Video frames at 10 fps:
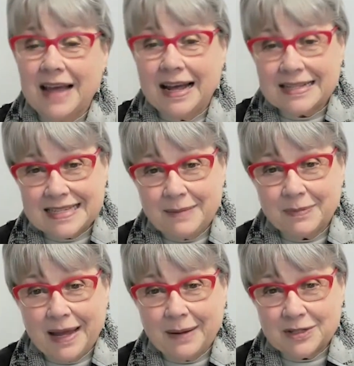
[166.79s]
that same
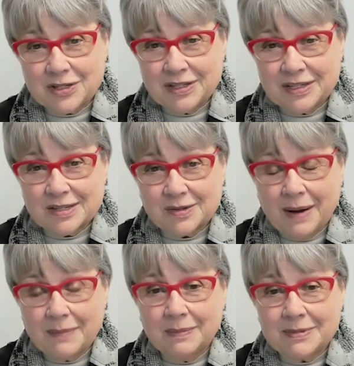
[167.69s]
language to
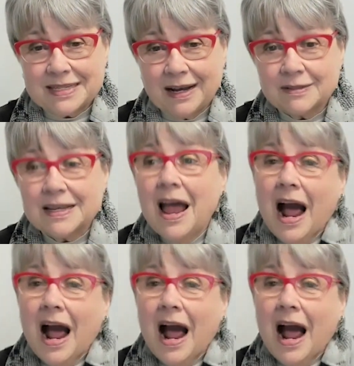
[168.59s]
describe themselves.